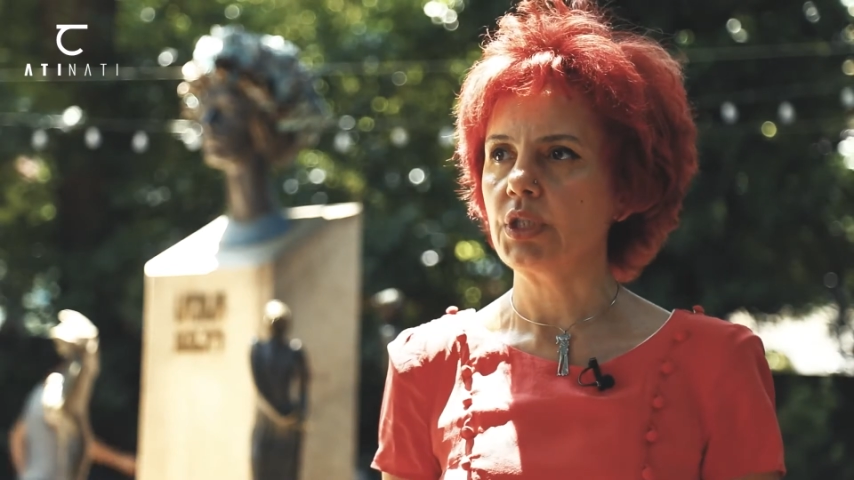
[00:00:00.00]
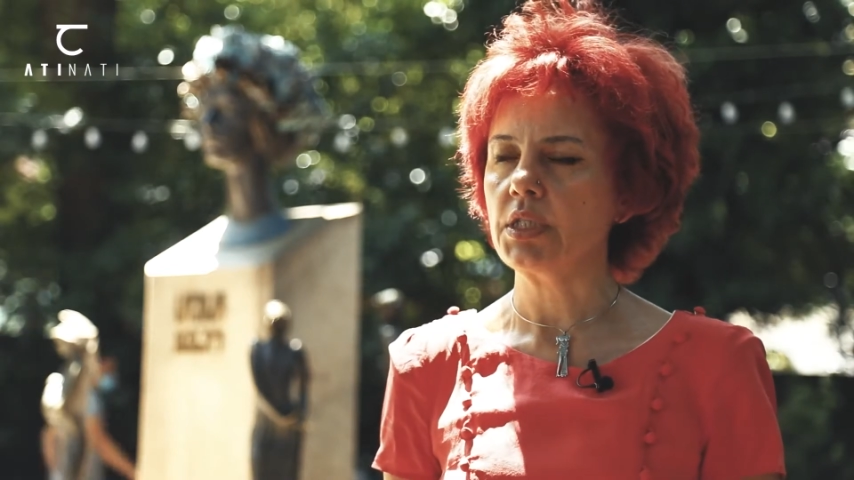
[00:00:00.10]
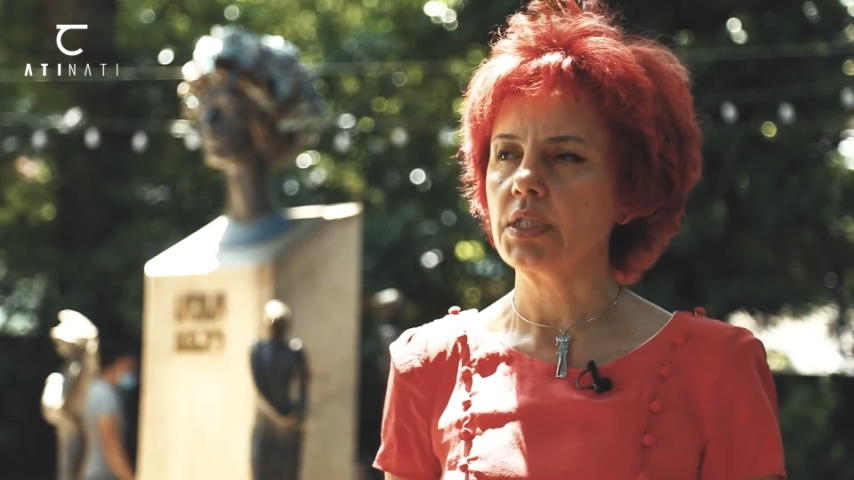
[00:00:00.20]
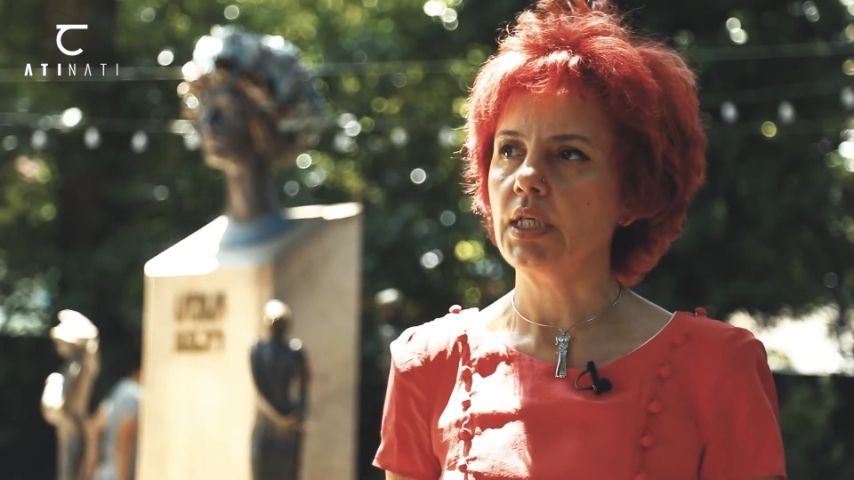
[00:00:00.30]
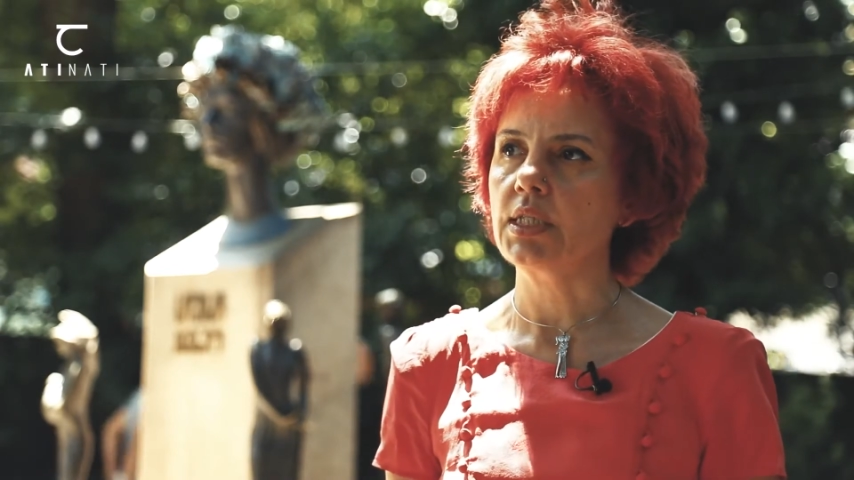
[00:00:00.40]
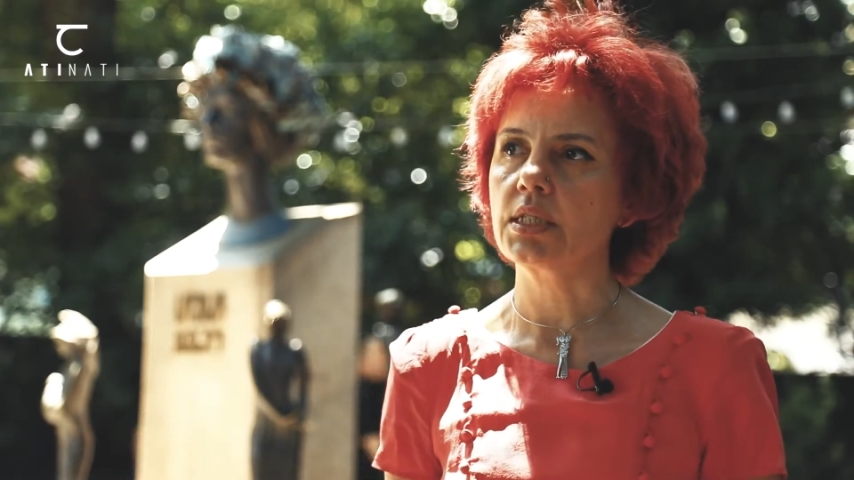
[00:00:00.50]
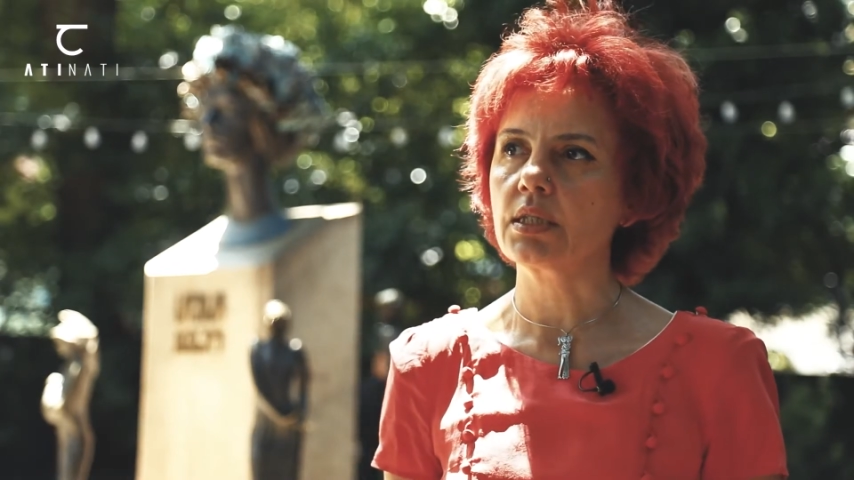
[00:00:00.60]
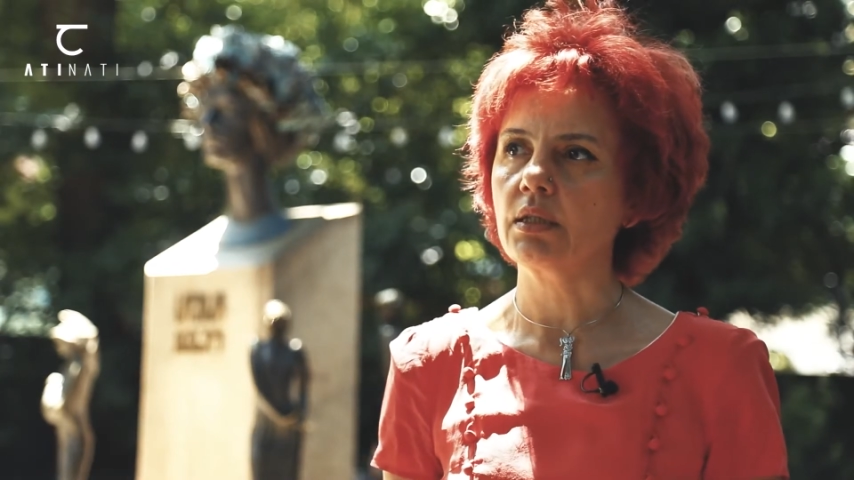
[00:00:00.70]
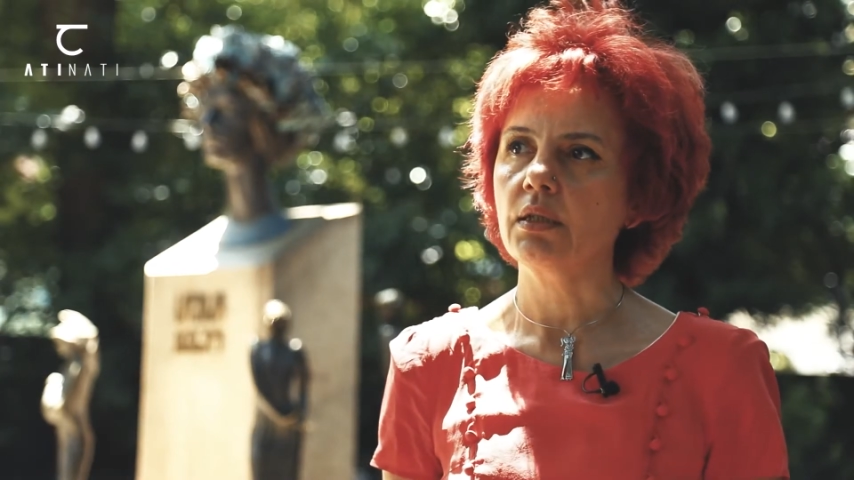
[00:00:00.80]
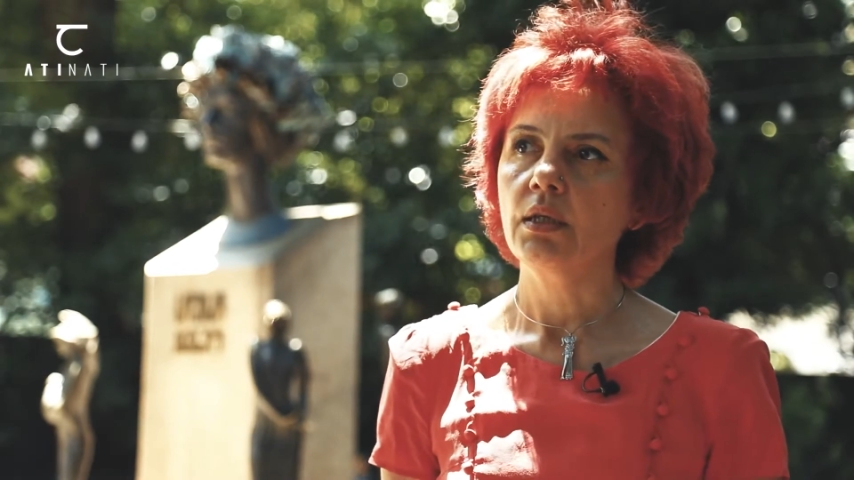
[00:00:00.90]
when he
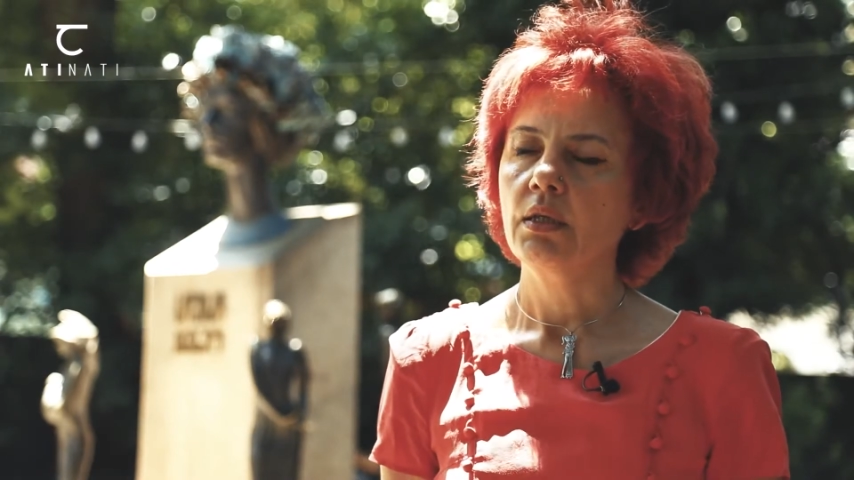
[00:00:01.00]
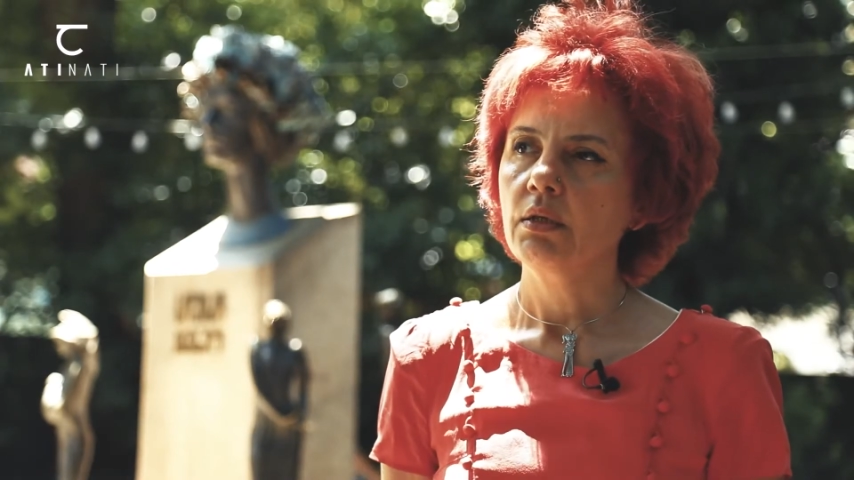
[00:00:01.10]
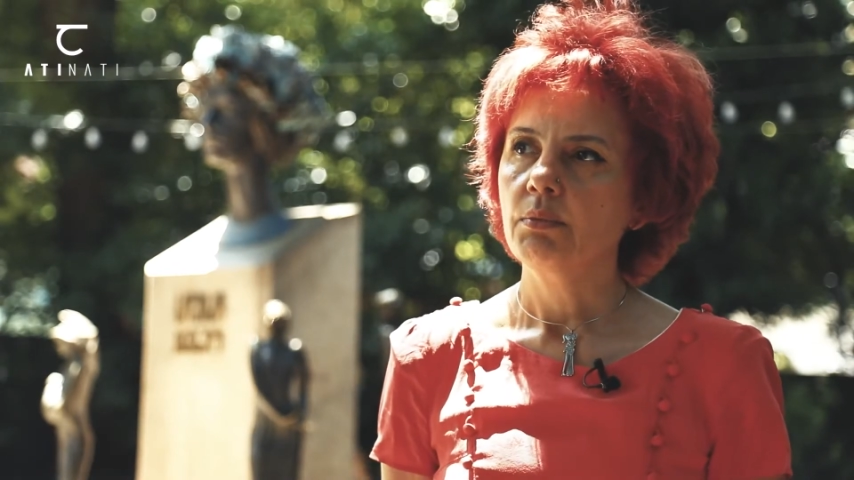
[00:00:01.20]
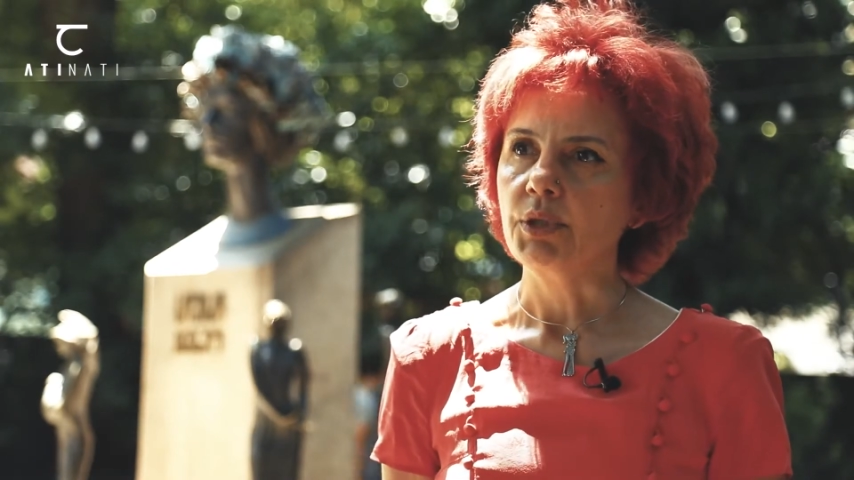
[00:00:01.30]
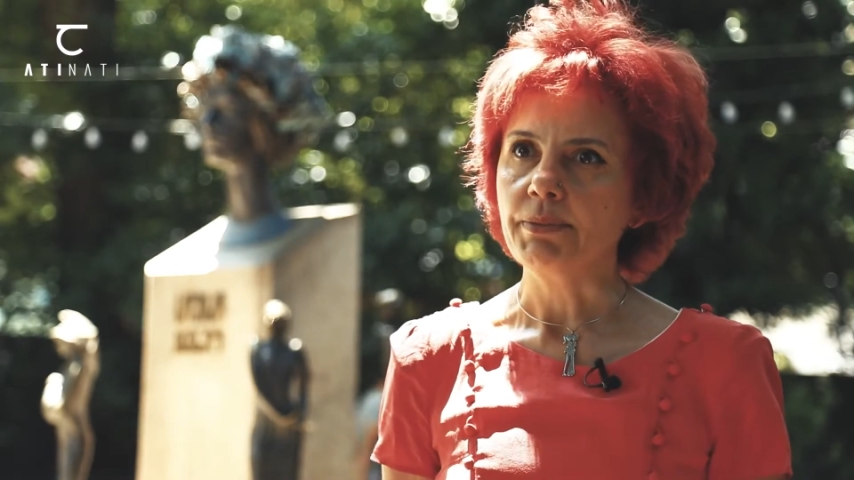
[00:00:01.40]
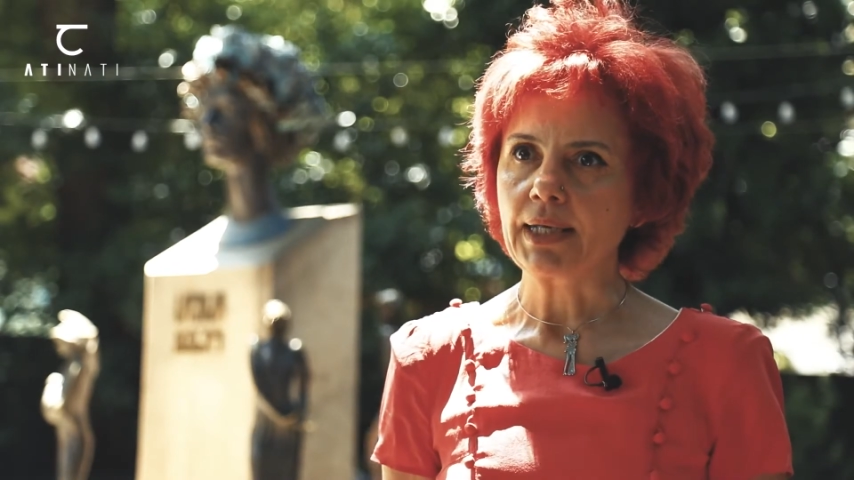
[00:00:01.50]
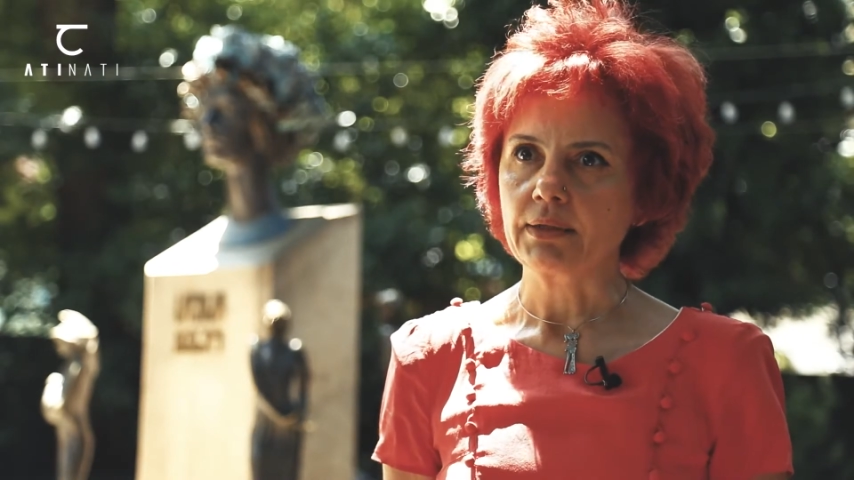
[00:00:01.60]
demanded that the